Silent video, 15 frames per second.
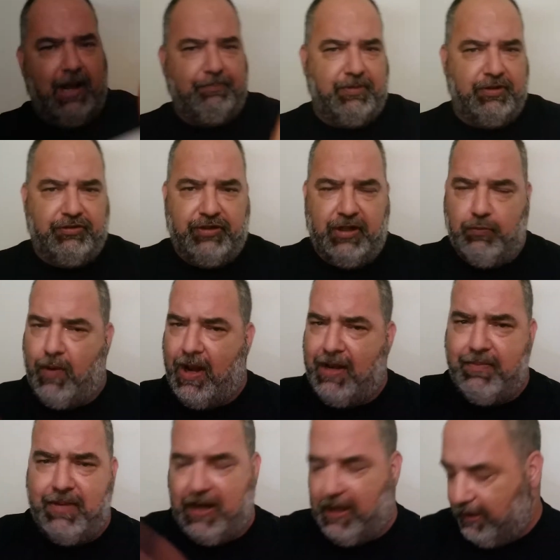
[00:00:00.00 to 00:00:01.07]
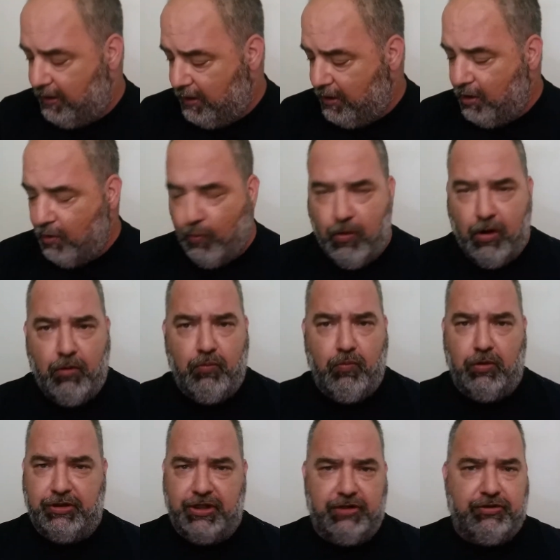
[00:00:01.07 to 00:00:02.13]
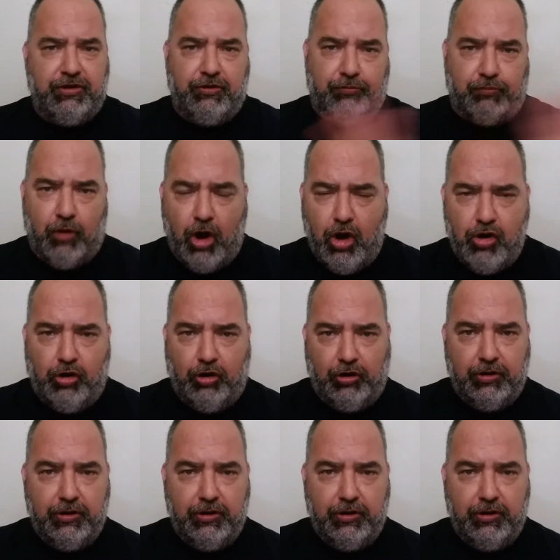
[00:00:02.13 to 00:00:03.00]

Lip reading: and said, wait a minute, well, this is wrong,